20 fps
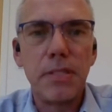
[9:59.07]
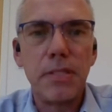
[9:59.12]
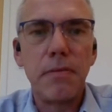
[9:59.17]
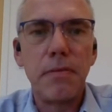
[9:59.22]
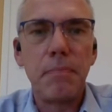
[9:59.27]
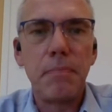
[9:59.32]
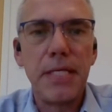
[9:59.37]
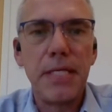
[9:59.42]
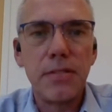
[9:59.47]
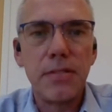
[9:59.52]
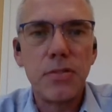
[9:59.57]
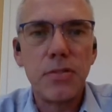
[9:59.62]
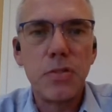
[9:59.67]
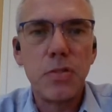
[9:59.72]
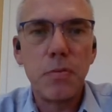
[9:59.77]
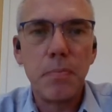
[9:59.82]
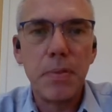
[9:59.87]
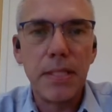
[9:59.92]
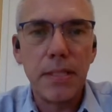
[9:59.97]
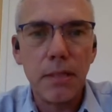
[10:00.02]
but appears
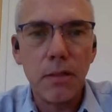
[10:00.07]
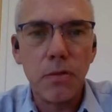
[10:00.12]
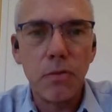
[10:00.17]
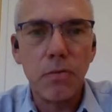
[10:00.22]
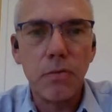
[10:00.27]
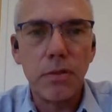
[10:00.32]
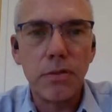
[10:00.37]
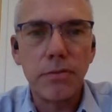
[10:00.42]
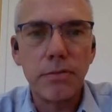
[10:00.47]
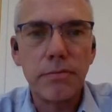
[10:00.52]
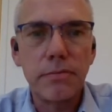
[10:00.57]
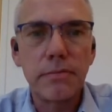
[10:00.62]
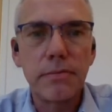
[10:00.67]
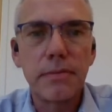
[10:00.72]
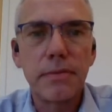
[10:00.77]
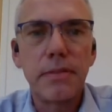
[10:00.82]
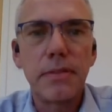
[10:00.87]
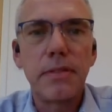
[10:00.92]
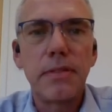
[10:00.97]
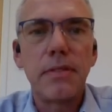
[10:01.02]
to be lower
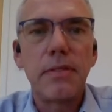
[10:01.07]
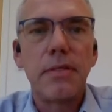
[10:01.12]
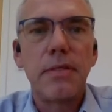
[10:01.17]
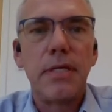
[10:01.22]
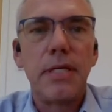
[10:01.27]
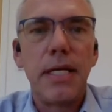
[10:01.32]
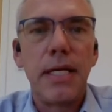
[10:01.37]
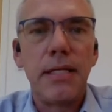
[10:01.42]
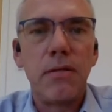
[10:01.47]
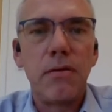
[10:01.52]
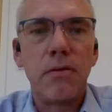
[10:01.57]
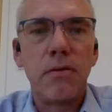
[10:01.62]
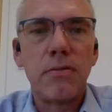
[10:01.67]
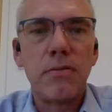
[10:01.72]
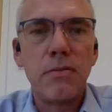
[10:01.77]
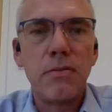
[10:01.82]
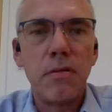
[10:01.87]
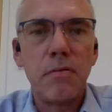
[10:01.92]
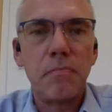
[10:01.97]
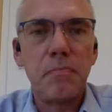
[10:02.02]
and
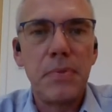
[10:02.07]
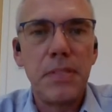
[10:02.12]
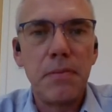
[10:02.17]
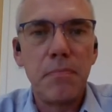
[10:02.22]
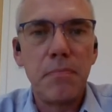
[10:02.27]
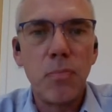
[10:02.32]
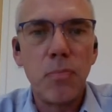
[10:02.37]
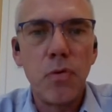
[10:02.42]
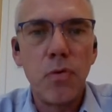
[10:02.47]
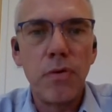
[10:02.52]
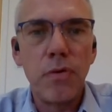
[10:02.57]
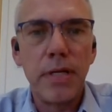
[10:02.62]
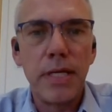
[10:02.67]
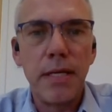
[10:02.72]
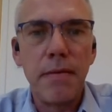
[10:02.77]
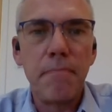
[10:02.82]
also be more